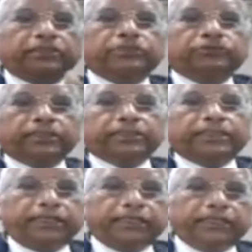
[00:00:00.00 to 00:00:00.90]
which was
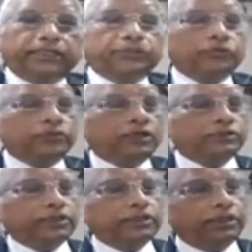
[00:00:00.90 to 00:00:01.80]
created in
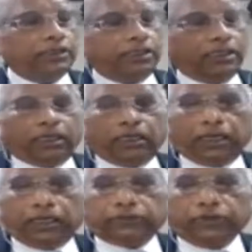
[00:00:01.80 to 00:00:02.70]

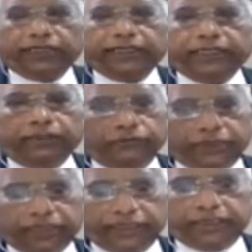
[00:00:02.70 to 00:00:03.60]
2020,
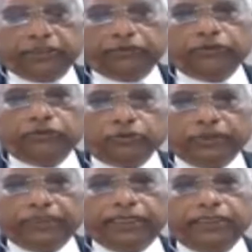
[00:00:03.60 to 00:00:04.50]
which continued to
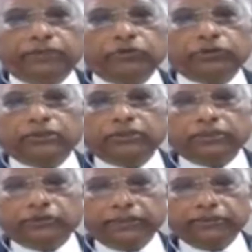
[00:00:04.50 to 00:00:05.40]
be there in
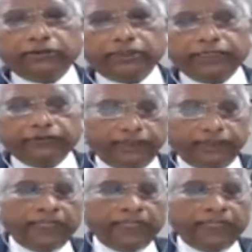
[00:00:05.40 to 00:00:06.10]
2020-21,